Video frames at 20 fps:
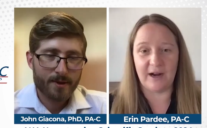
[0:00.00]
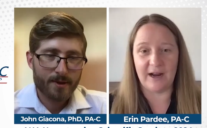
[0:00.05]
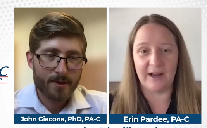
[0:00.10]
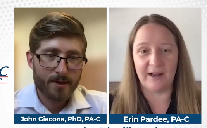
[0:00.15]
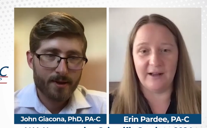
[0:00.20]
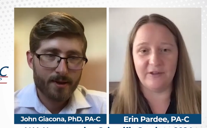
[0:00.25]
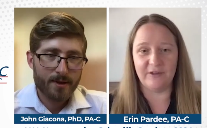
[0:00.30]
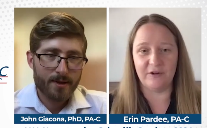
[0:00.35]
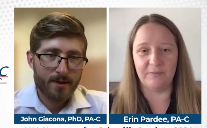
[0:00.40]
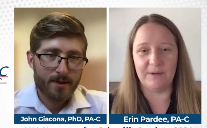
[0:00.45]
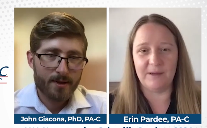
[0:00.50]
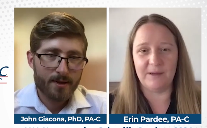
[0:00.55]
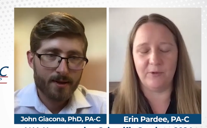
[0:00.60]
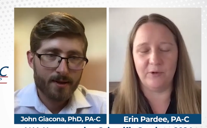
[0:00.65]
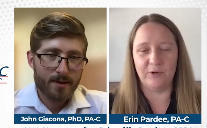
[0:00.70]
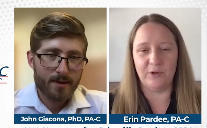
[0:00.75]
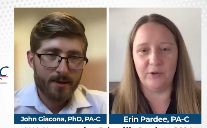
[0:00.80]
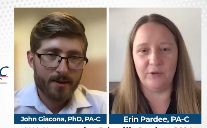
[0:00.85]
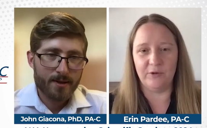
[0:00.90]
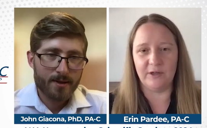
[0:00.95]
Speaker 1: grads or
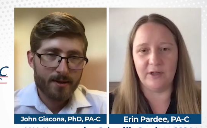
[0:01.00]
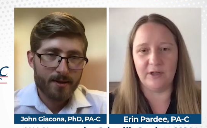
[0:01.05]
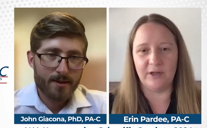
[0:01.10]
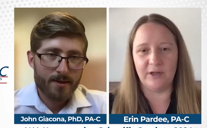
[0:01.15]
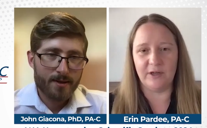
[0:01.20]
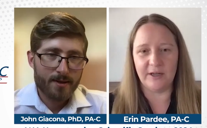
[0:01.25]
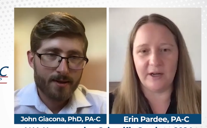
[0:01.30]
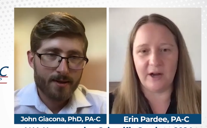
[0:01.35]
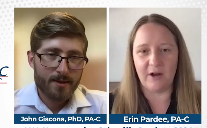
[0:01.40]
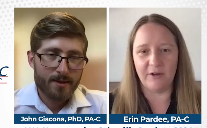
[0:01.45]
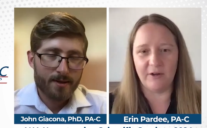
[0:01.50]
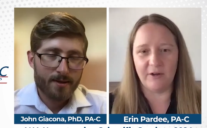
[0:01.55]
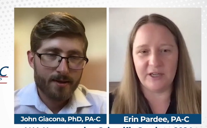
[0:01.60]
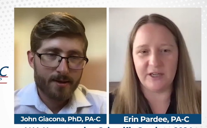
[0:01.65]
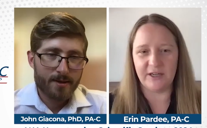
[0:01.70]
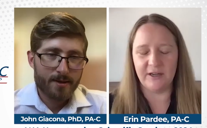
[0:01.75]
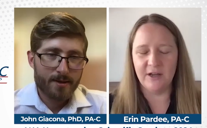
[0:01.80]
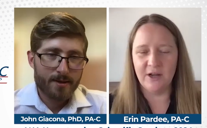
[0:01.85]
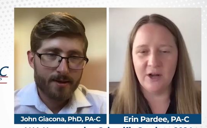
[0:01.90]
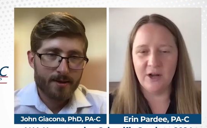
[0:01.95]
people new to
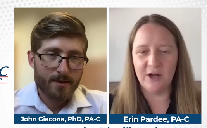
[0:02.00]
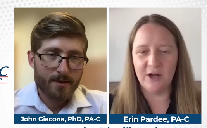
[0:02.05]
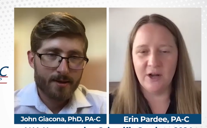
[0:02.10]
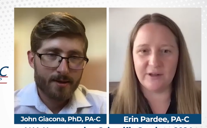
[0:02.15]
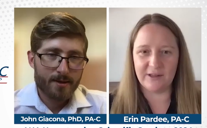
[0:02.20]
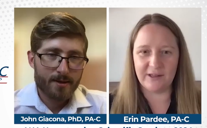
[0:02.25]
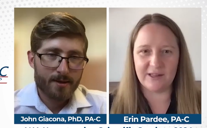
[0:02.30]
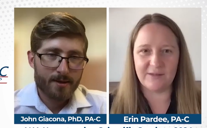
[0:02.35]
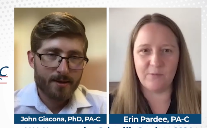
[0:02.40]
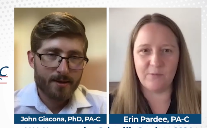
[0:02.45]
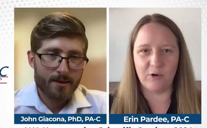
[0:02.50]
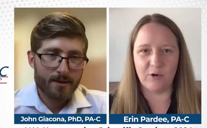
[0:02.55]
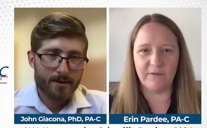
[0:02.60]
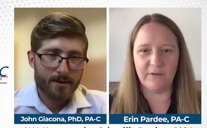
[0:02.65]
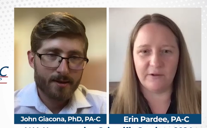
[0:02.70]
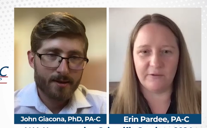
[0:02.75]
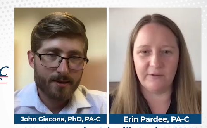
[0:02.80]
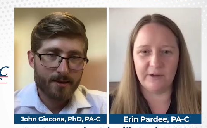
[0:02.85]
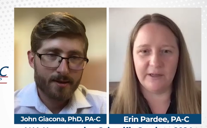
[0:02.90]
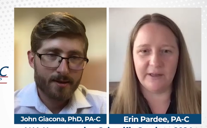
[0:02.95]
cardiology, or is this more
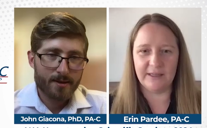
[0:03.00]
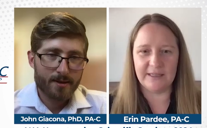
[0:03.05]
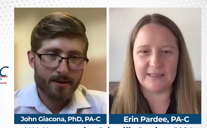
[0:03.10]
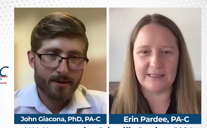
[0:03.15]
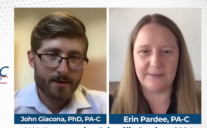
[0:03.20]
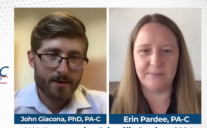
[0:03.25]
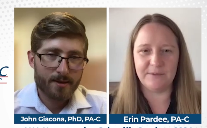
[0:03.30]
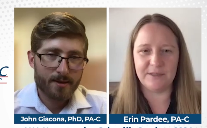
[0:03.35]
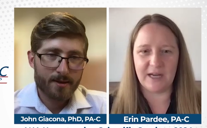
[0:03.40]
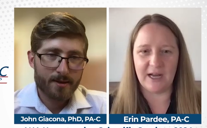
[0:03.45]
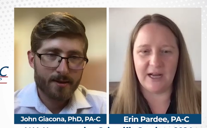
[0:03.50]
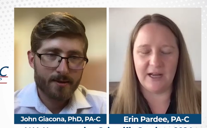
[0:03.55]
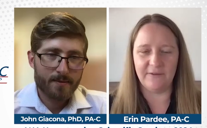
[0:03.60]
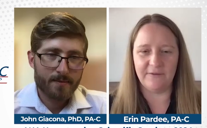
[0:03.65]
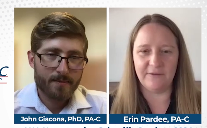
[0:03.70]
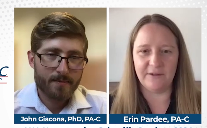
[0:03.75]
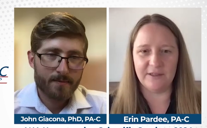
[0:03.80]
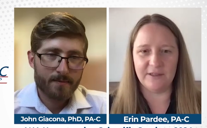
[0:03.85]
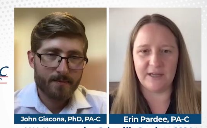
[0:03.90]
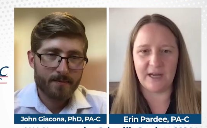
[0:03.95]
of a really deep
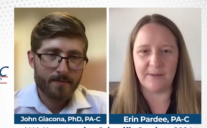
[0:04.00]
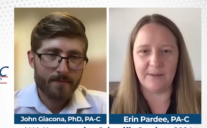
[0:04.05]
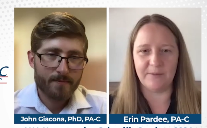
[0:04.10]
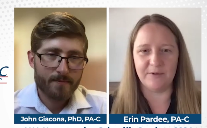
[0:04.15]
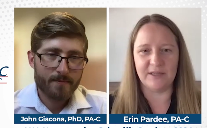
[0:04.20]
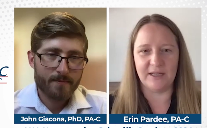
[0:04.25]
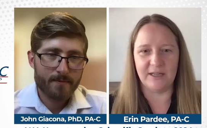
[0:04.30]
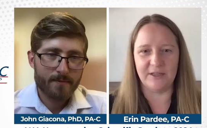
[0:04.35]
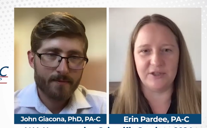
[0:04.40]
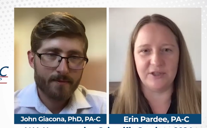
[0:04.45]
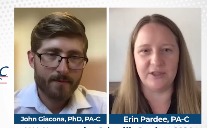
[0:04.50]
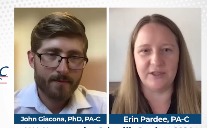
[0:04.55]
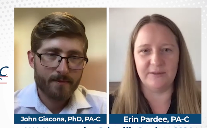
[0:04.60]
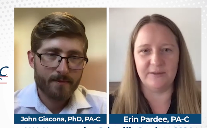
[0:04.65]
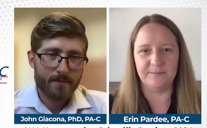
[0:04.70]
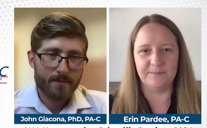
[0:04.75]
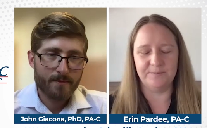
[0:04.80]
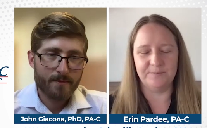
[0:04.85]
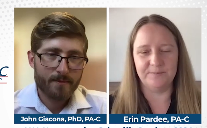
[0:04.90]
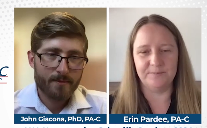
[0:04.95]
dive into
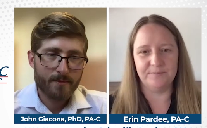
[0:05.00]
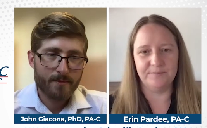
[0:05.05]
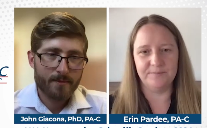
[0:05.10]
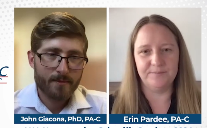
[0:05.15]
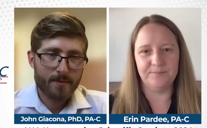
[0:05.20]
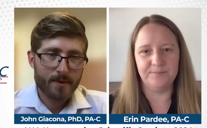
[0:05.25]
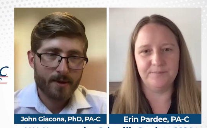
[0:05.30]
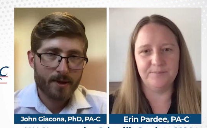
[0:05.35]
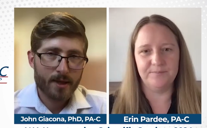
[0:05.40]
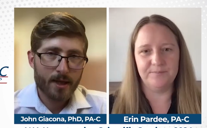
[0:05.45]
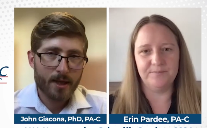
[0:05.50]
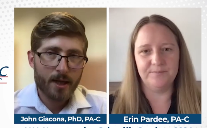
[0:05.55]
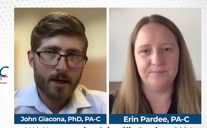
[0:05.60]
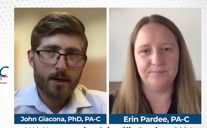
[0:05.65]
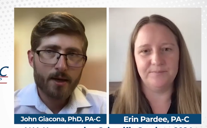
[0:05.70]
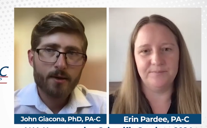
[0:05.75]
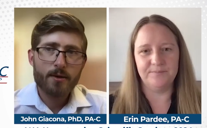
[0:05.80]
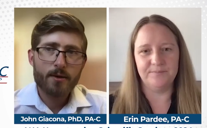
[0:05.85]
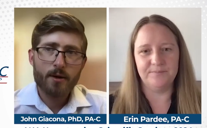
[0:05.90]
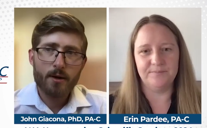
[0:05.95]
hypertension?
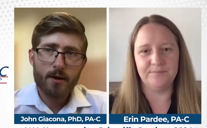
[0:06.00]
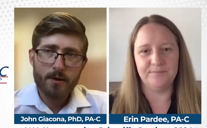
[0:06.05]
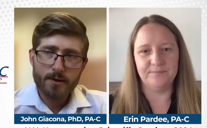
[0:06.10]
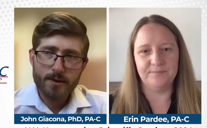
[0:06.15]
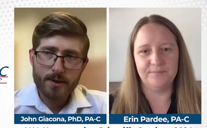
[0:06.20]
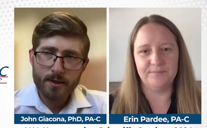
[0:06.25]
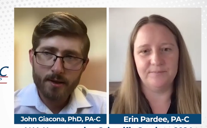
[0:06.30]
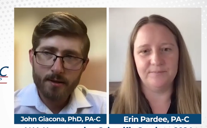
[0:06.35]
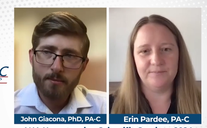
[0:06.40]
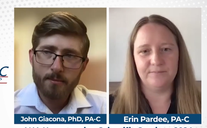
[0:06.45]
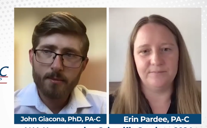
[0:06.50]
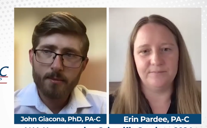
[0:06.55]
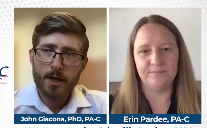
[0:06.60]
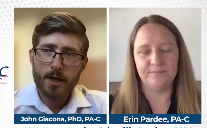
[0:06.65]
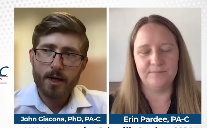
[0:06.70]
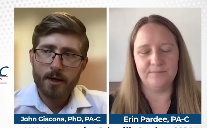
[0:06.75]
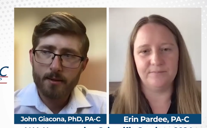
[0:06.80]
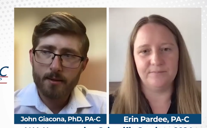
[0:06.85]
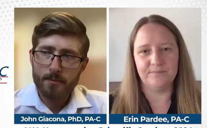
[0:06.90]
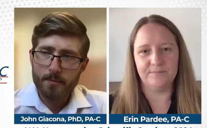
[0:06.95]
Speaker 2: There are some
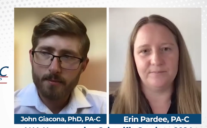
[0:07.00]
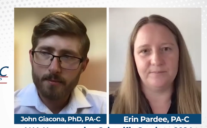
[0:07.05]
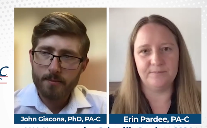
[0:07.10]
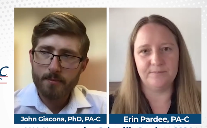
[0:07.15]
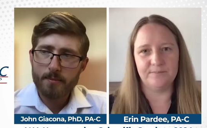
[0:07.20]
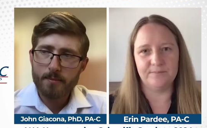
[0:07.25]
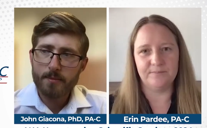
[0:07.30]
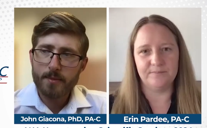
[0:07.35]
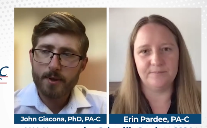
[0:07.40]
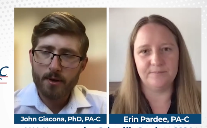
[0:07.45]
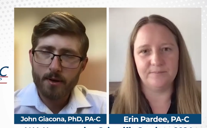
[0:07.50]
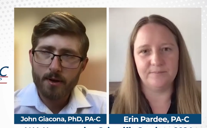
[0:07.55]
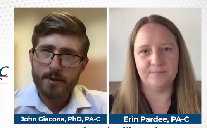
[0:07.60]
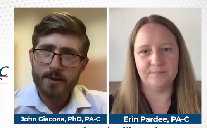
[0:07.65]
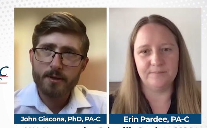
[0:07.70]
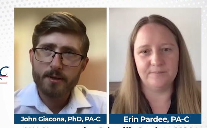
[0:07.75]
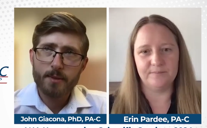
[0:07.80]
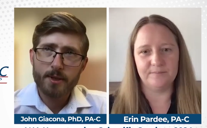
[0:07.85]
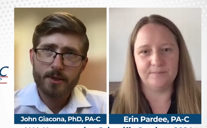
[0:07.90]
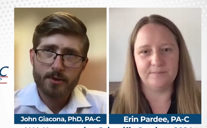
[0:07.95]
uh, there are
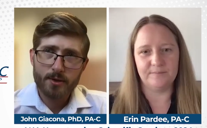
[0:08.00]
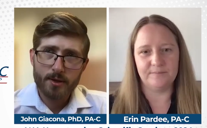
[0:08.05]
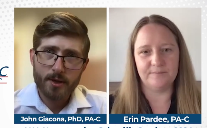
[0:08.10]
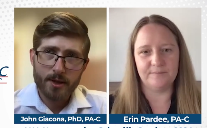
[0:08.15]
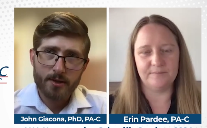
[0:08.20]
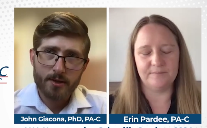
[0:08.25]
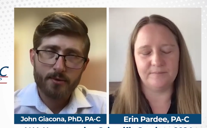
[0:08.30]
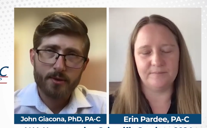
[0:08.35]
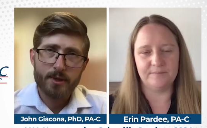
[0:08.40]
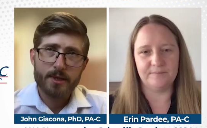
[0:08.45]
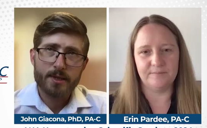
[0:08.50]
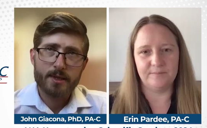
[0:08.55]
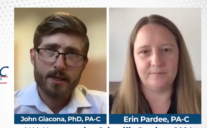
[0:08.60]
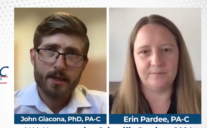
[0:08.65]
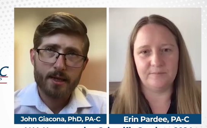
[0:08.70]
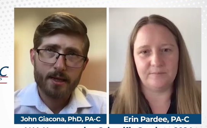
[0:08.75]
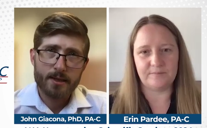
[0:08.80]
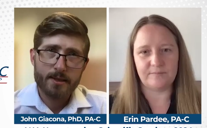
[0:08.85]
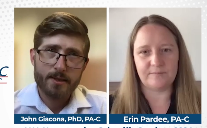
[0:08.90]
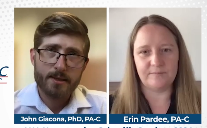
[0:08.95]
some introductory
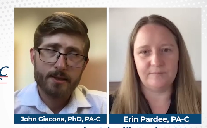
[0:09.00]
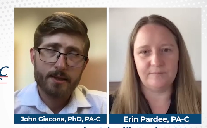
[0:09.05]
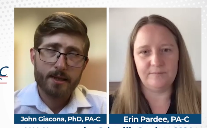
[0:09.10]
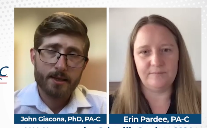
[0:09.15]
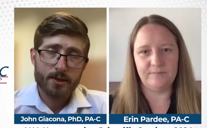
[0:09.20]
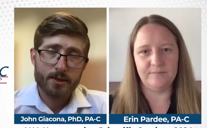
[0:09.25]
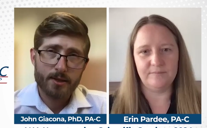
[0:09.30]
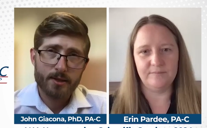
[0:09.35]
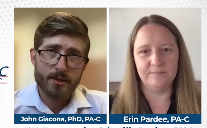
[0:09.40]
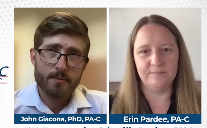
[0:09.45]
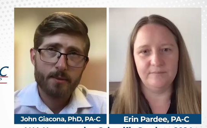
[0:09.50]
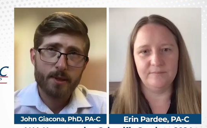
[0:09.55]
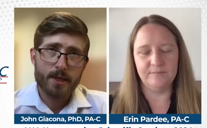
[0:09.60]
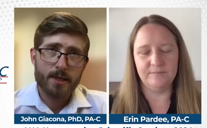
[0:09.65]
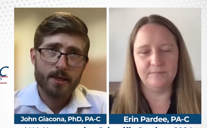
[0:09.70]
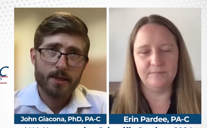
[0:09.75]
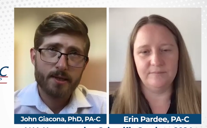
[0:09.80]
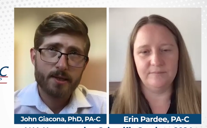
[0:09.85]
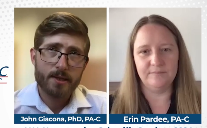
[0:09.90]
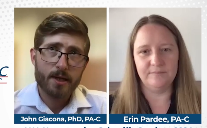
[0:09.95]
si- sections
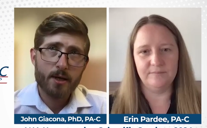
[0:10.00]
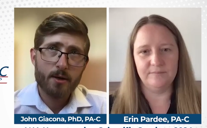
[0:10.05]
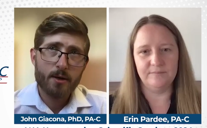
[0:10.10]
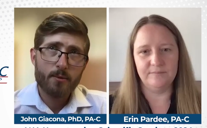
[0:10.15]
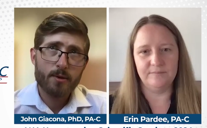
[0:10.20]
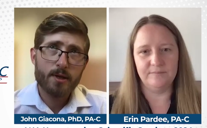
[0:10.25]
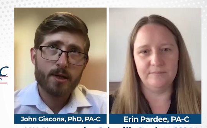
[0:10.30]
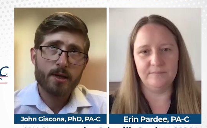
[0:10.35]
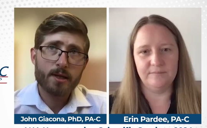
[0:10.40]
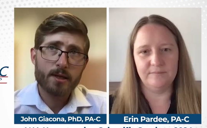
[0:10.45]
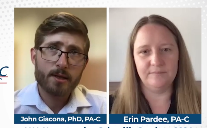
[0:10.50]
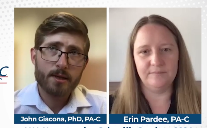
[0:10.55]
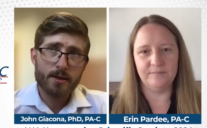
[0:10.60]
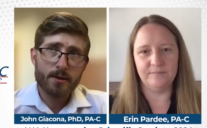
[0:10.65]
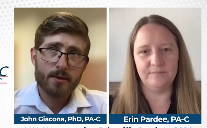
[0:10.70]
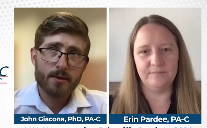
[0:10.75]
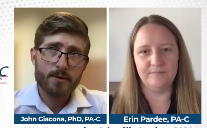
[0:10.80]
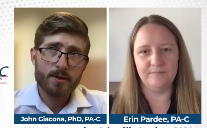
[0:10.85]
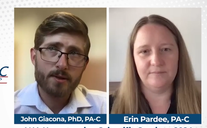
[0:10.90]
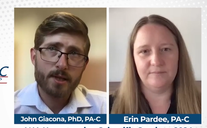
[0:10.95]
because within the
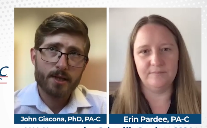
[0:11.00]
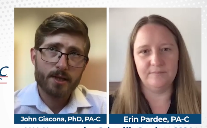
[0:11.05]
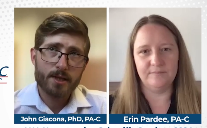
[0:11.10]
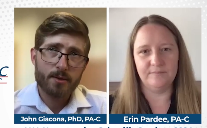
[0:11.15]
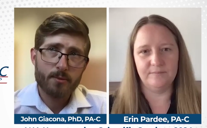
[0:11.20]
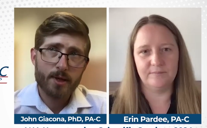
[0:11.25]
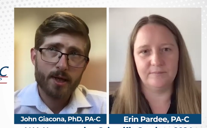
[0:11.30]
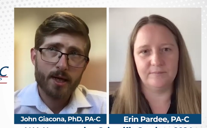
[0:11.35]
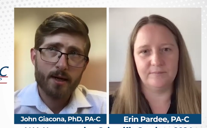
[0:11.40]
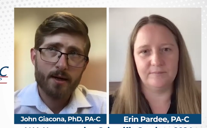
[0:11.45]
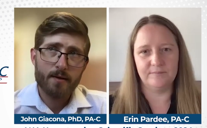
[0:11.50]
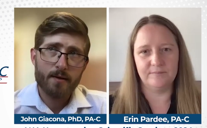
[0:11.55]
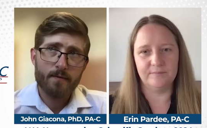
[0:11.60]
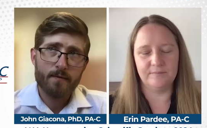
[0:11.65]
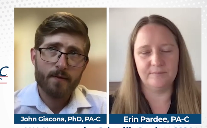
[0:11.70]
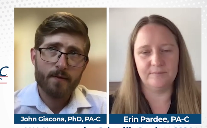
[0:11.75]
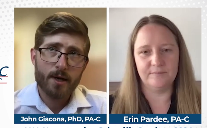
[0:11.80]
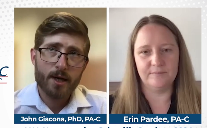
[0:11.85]
clinical section we have